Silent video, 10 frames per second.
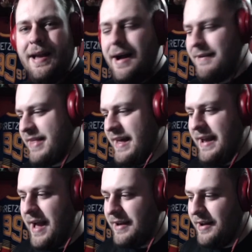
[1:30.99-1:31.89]
I was
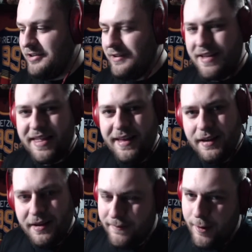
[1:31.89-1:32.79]
like, I should have seen
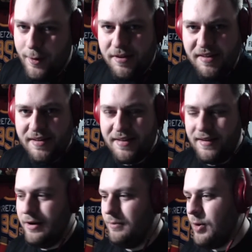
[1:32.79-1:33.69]
it, of course, because, you
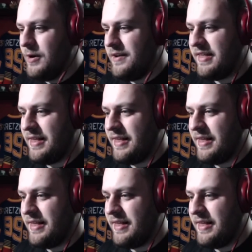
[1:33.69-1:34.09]
know, Maury